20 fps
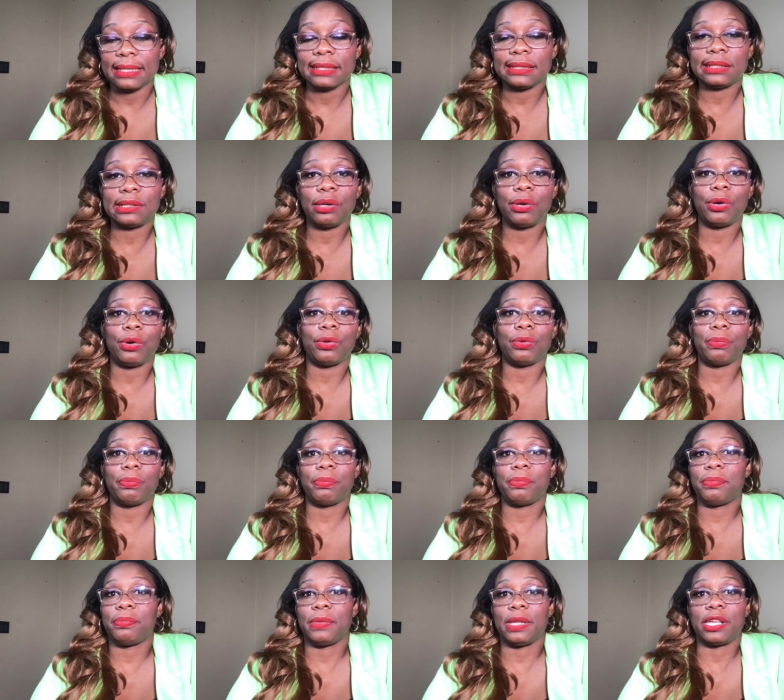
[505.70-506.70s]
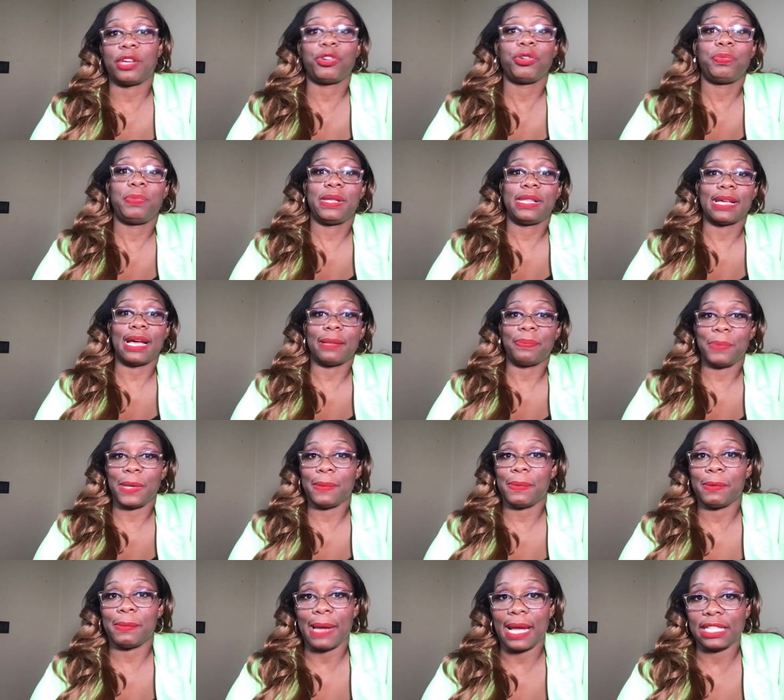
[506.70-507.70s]
So it could be that
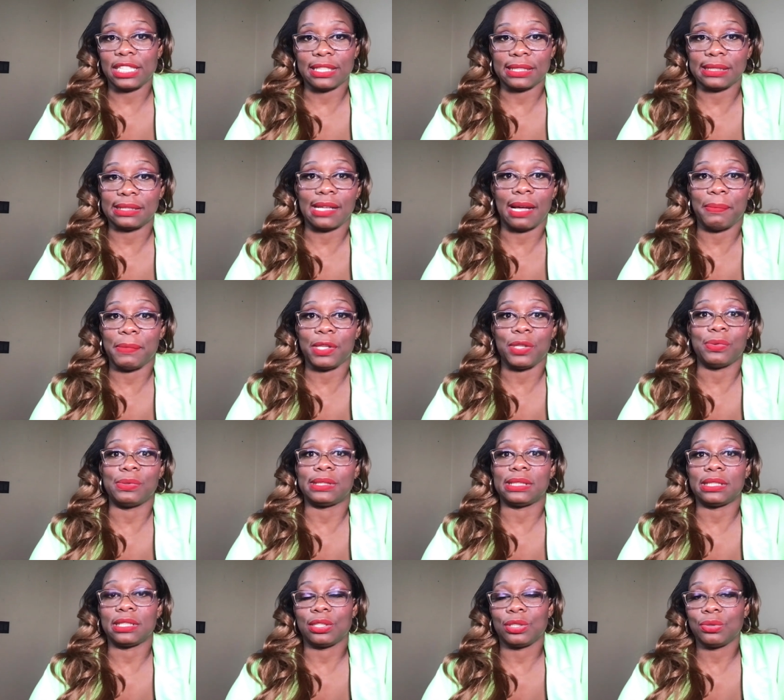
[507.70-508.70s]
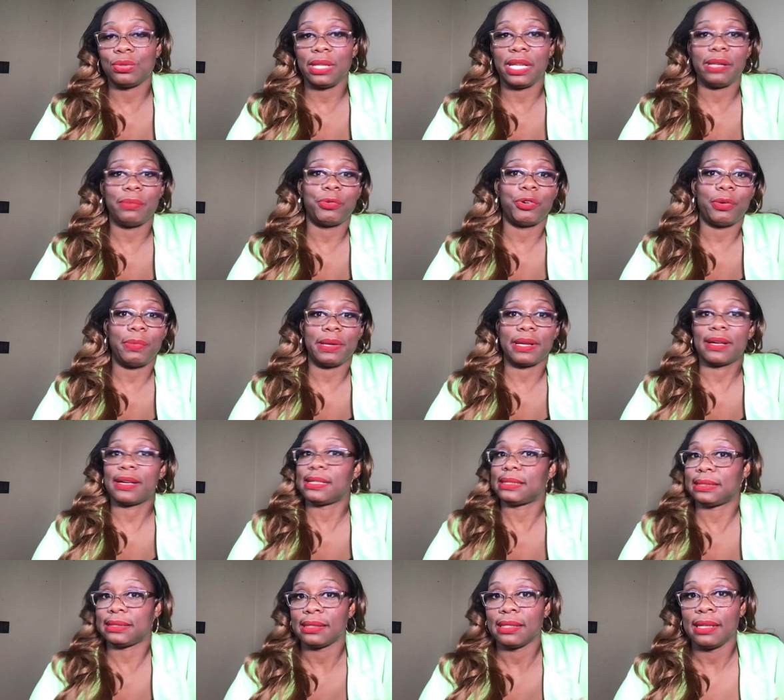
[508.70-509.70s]
people might just not be using the tool anymore
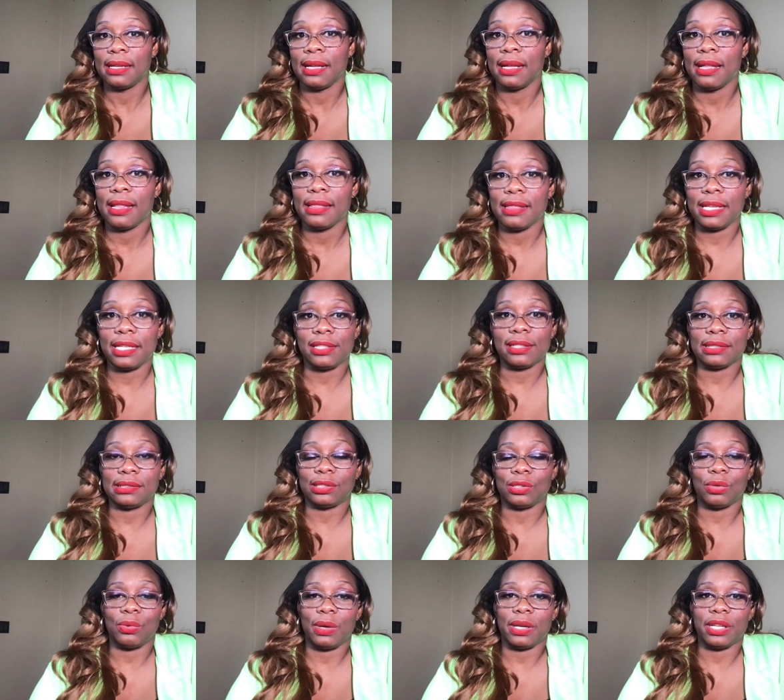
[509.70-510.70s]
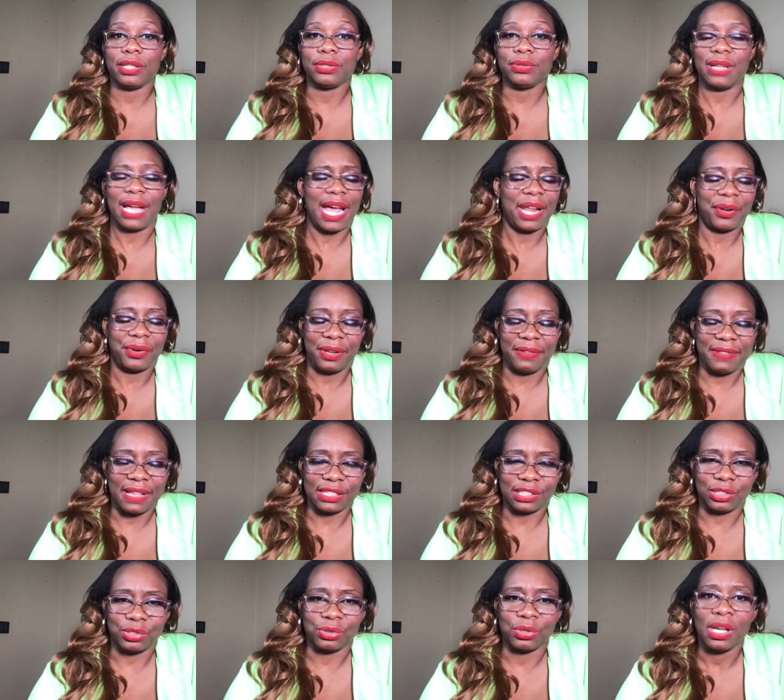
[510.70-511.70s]
because they just don't want to do it. I don't know if
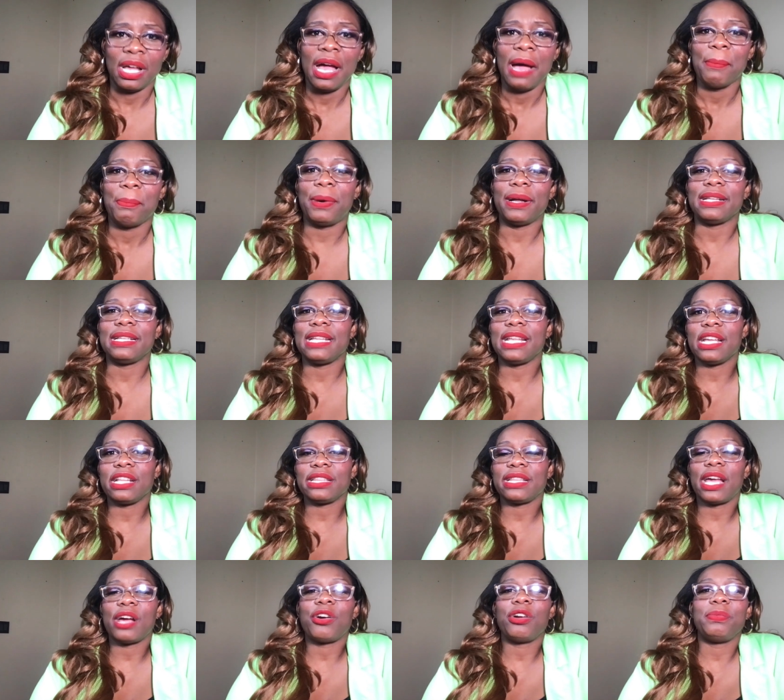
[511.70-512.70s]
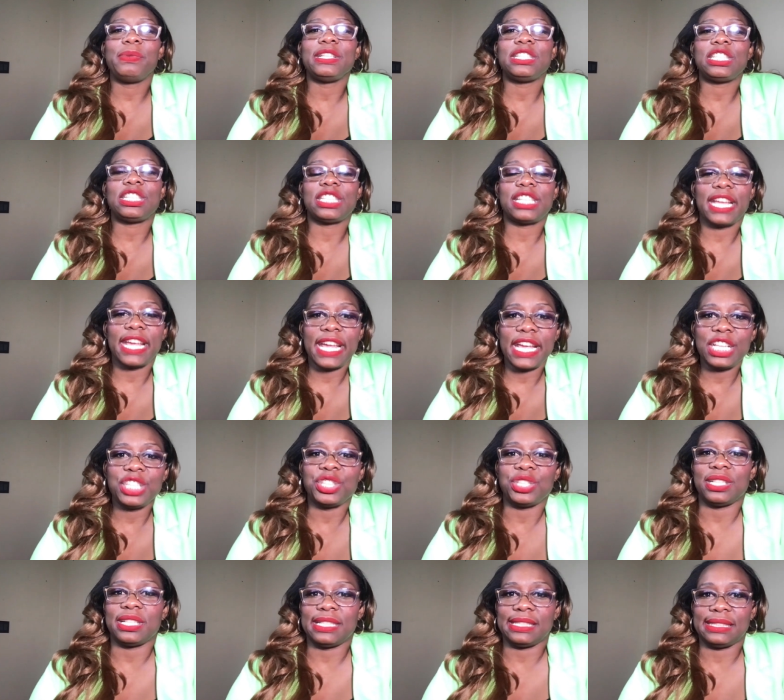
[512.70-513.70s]
that's true. But there could be
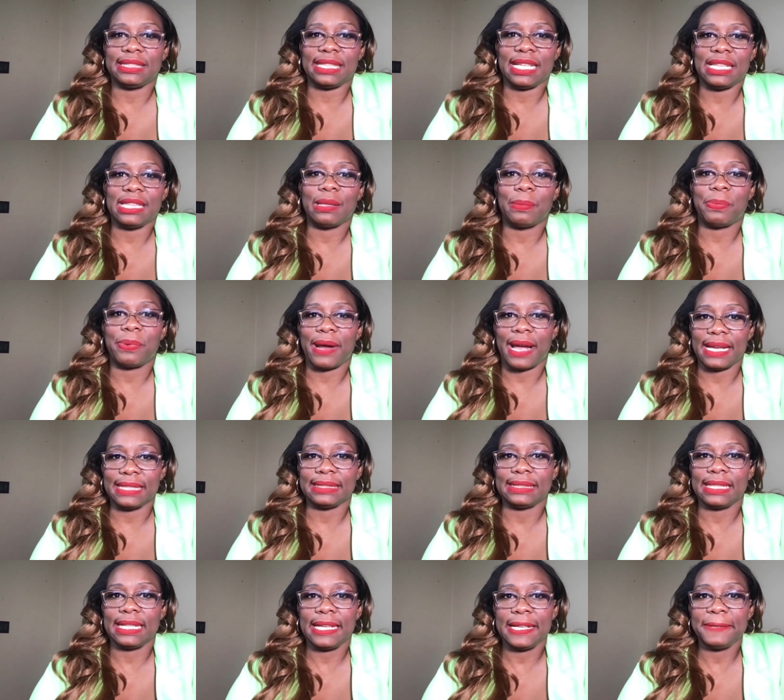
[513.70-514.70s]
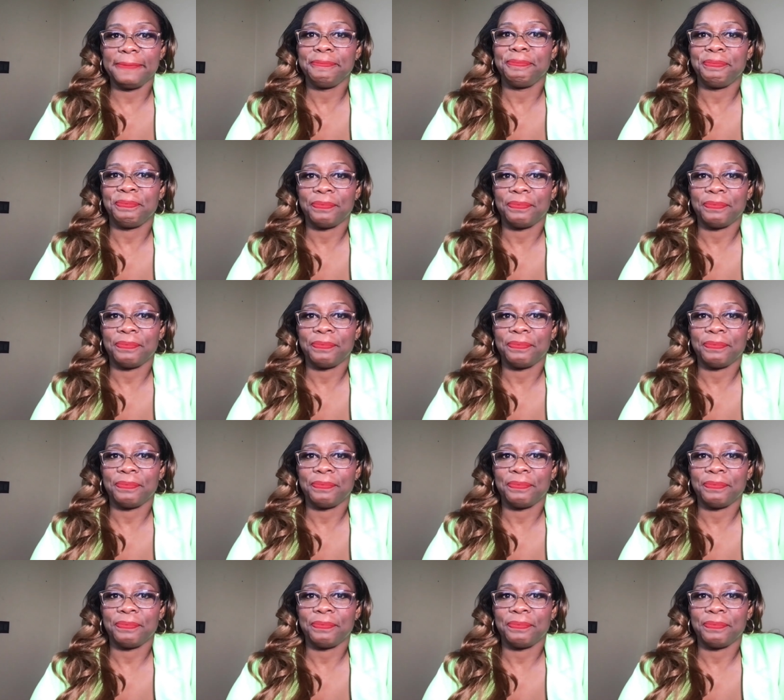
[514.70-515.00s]
changes in the pricing